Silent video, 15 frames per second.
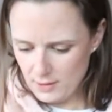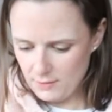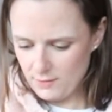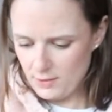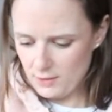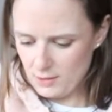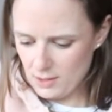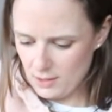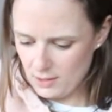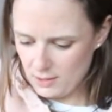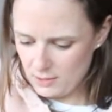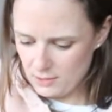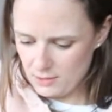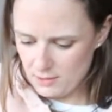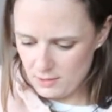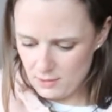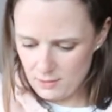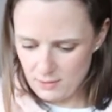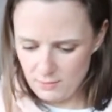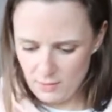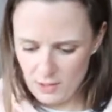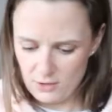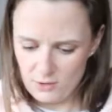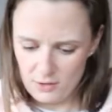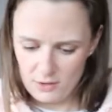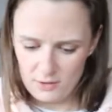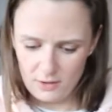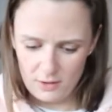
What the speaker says: give it a toss, make sure it's